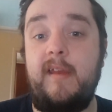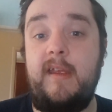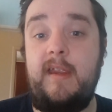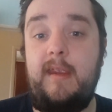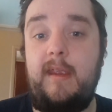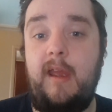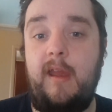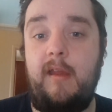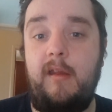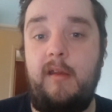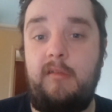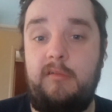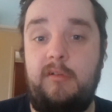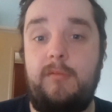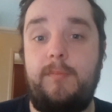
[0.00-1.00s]
a
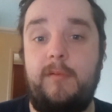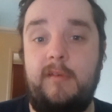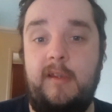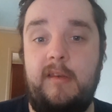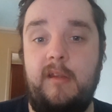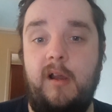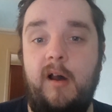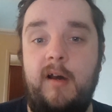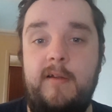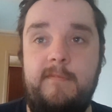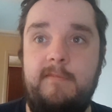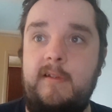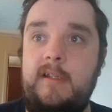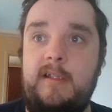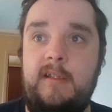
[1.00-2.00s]
100%
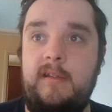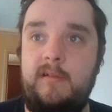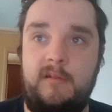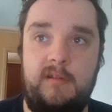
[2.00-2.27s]
IV